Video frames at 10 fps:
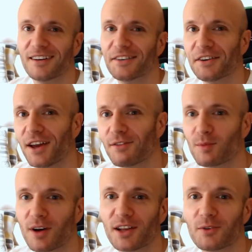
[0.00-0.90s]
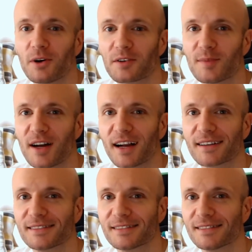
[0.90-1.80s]
Hey everybody, welcome
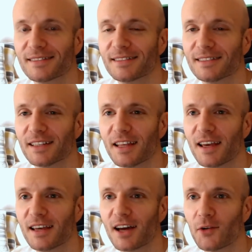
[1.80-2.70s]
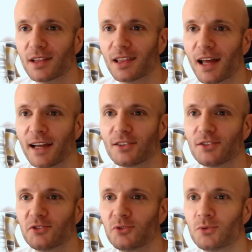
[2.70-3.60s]
back. Today I would like
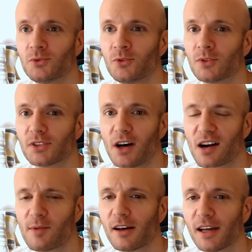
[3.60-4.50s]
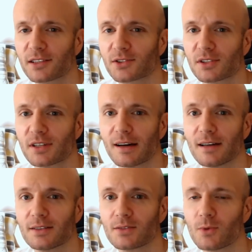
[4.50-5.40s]
to talk about
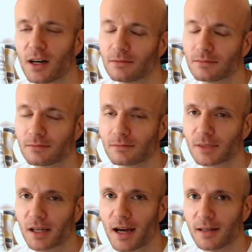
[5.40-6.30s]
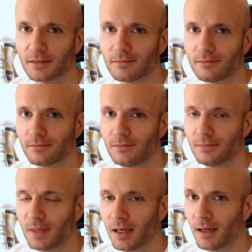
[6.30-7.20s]
exercise. Well, kind of.
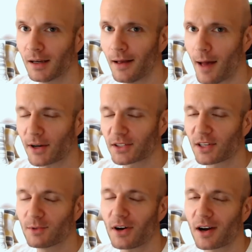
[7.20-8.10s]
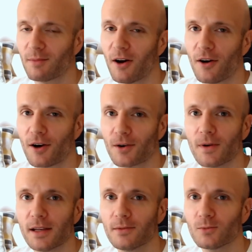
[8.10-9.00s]
I'm actually going to be talking about heart
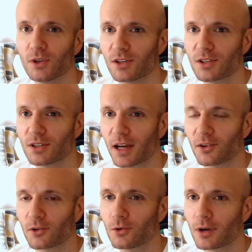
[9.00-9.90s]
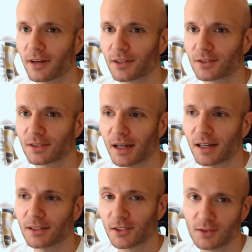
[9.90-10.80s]
rate, which at the core of
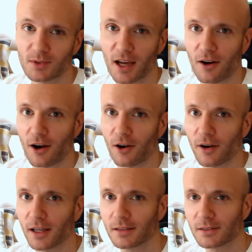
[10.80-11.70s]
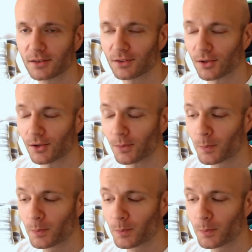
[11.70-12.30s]
exercise, you got heart rate. So